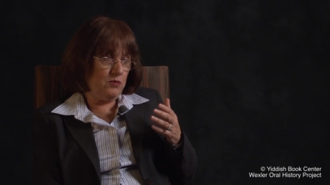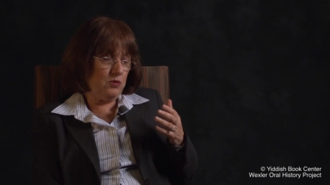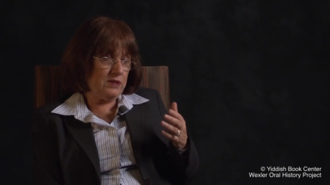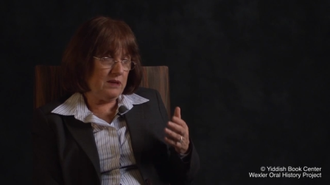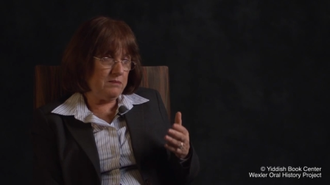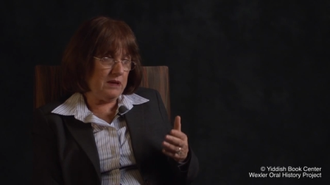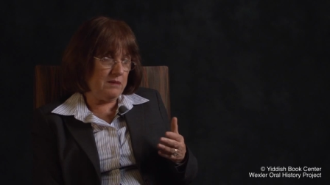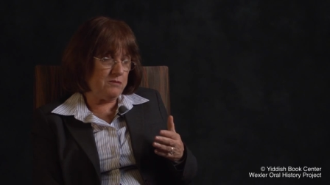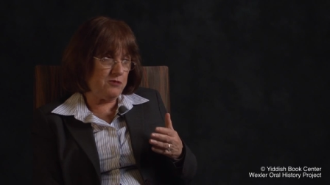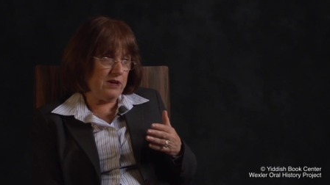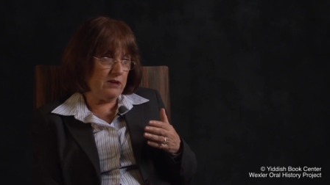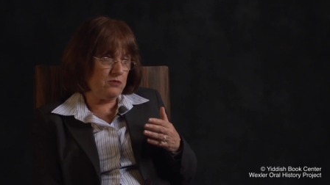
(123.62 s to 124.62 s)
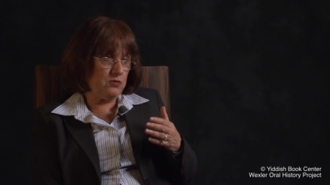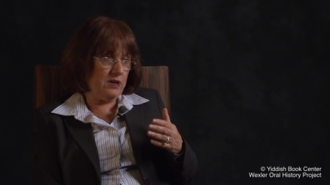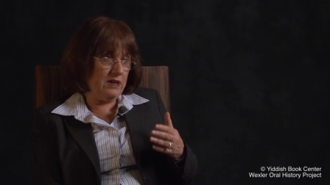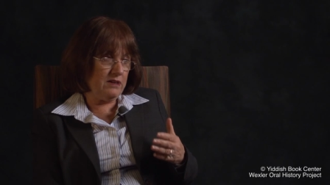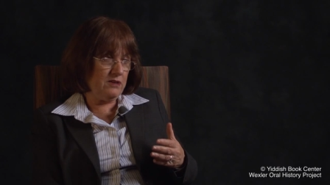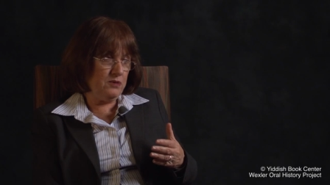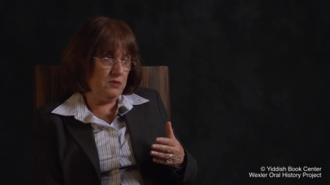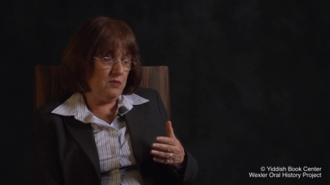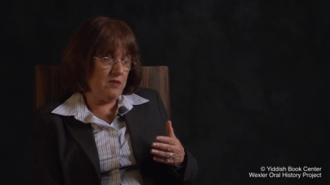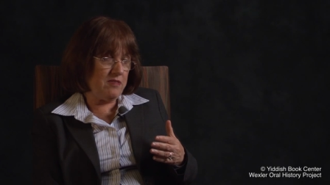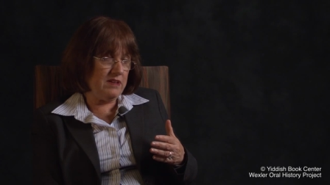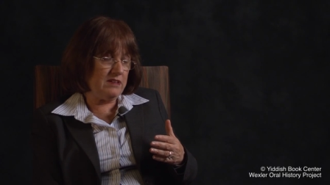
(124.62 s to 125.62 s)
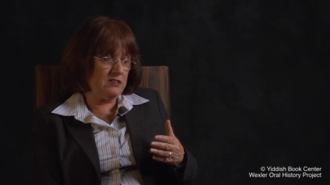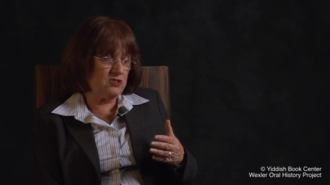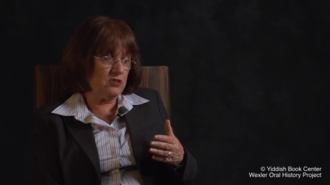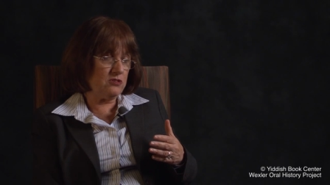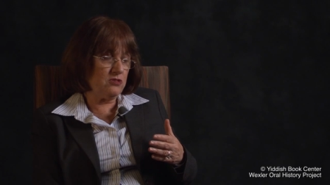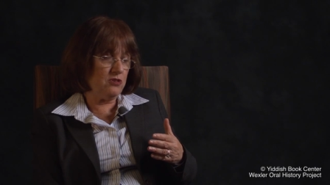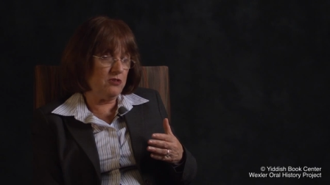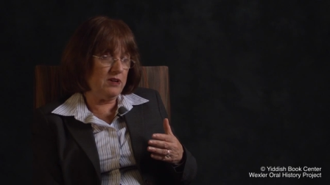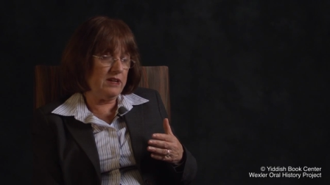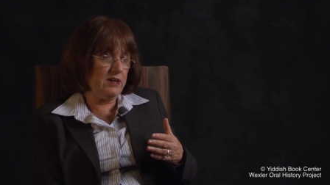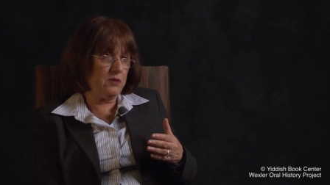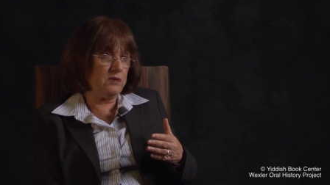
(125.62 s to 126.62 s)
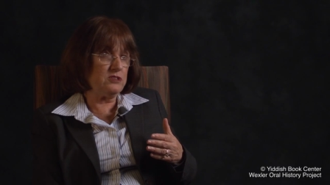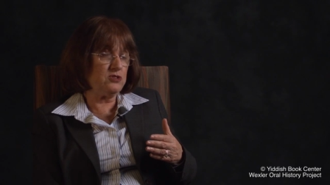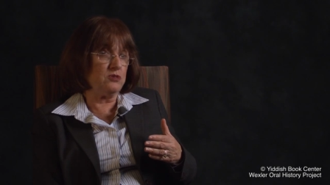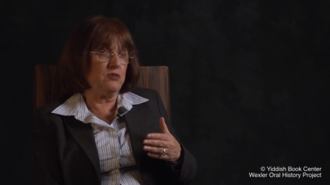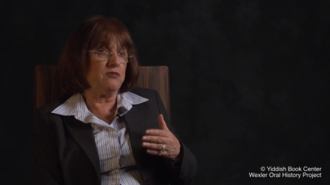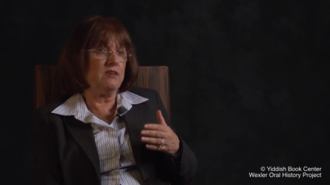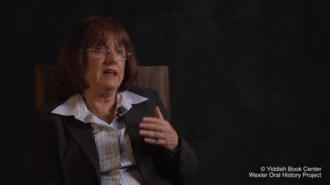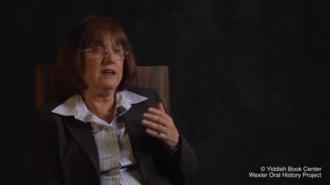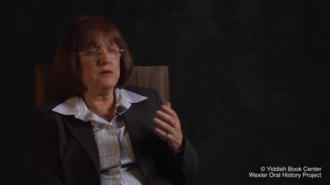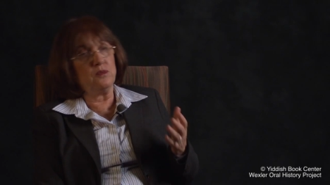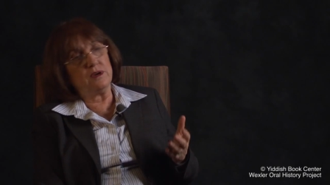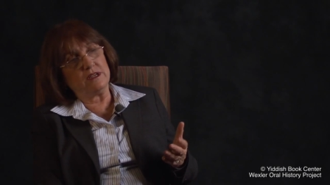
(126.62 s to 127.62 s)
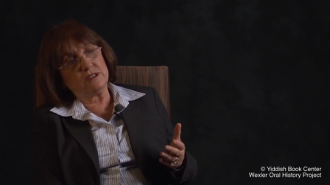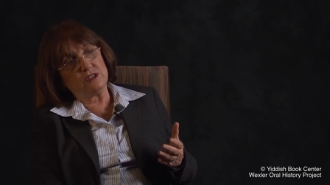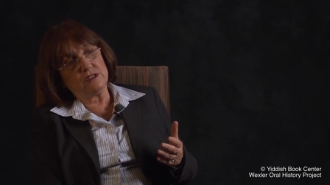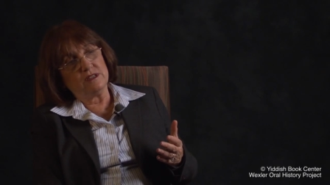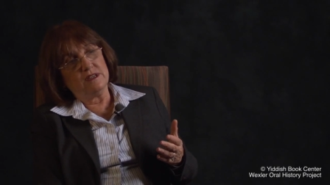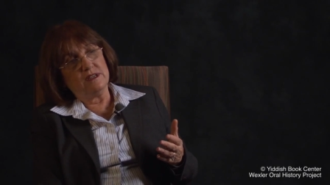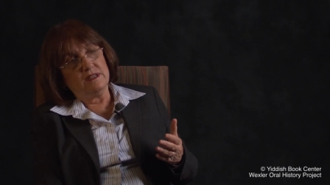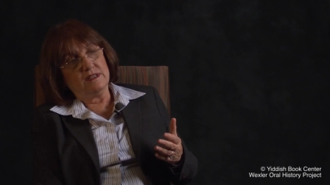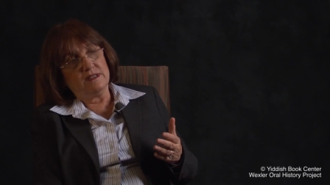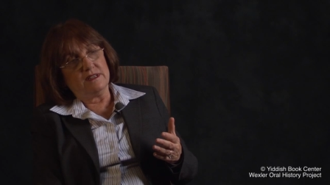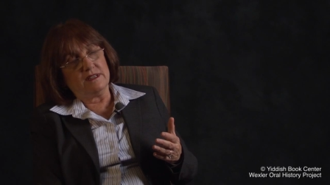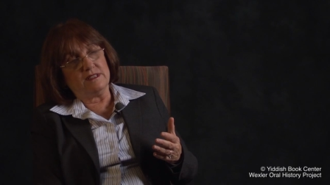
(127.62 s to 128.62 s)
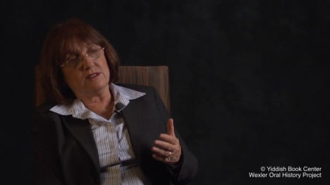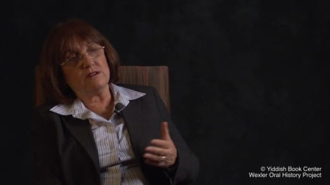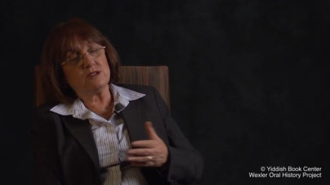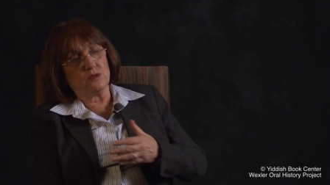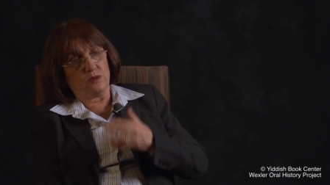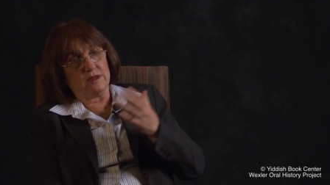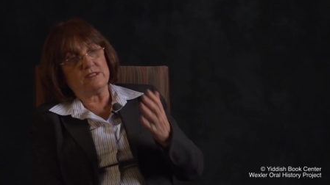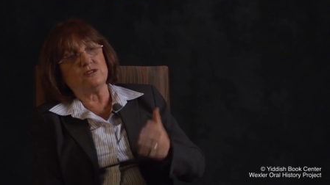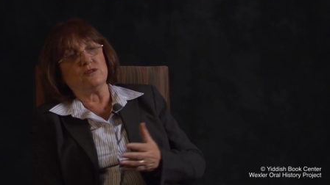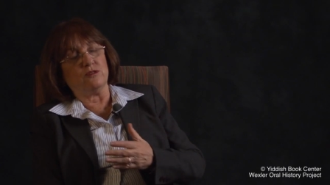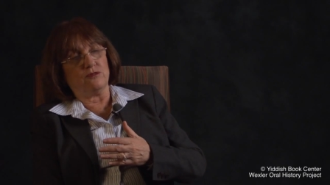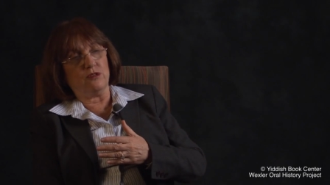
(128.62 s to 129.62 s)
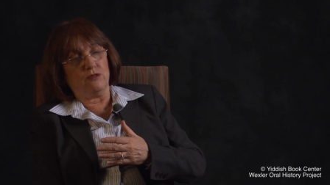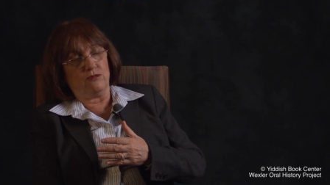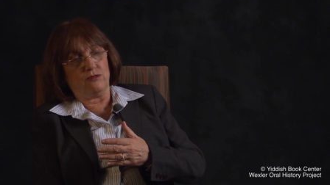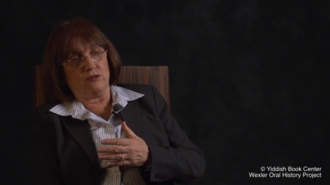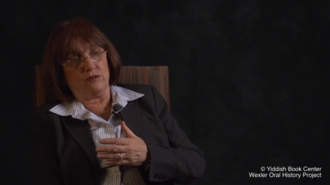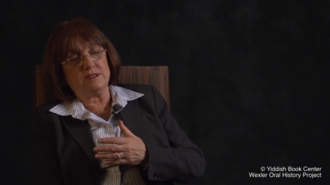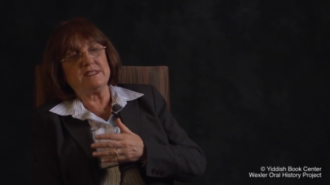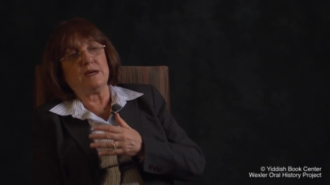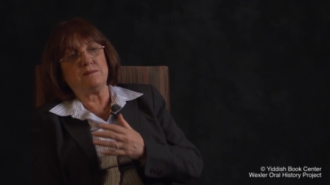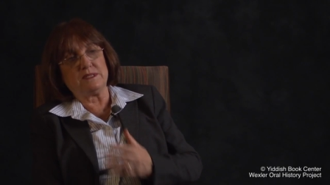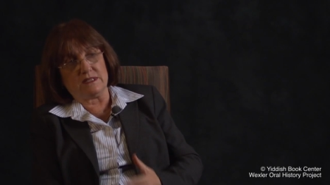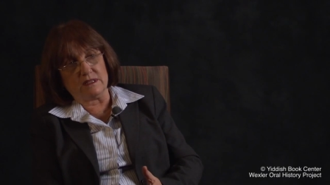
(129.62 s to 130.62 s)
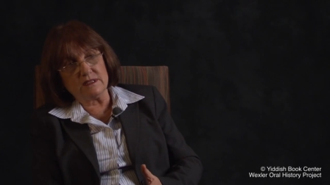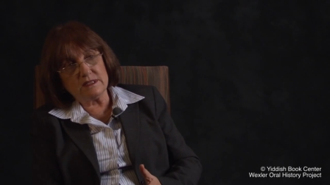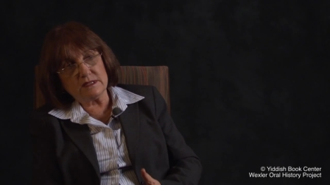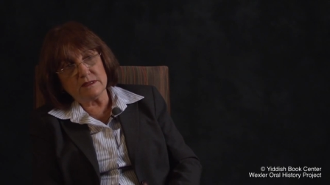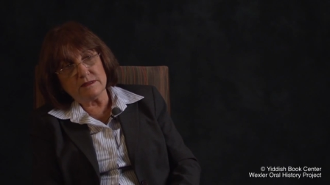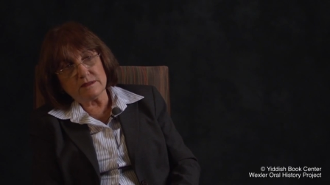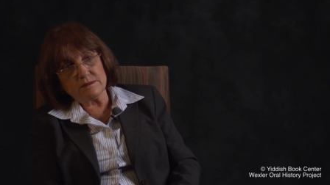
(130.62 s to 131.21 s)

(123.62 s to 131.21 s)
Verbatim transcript: what I'm, I'm trying to argue that it's not only a question of language, it's also a question of, of, of substance